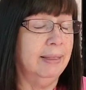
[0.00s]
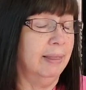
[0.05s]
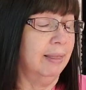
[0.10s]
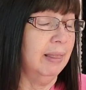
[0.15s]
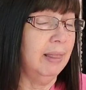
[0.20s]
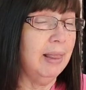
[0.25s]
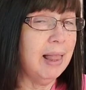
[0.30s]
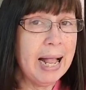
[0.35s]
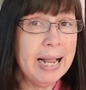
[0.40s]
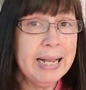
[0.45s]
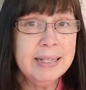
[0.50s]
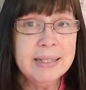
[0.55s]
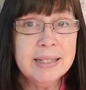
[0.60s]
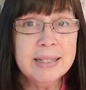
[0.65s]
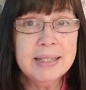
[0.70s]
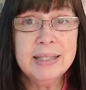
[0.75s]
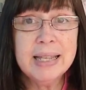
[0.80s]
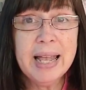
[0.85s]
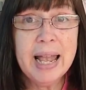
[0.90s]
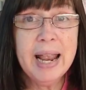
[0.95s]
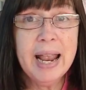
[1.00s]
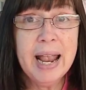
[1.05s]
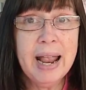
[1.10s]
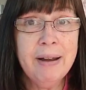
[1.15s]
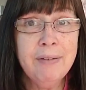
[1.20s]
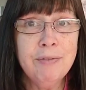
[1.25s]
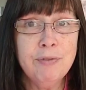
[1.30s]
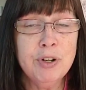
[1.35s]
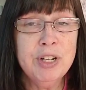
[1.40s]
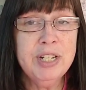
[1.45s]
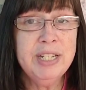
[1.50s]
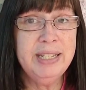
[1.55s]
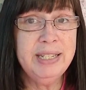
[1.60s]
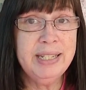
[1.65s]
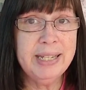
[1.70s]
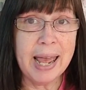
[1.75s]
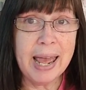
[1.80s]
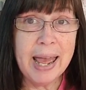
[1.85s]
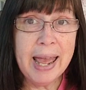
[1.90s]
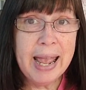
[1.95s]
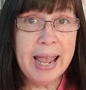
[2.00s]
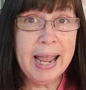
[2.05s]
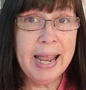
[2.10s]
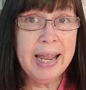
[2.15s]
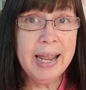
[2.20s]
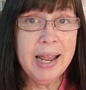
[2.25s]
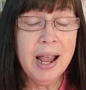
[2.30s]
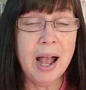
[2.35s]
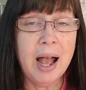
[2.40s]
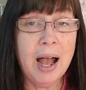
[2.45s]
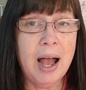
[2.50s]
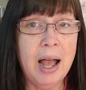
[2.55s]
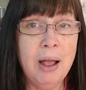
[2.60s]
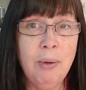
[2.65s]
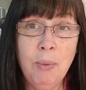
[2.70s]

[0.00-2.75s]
I'd like to say every day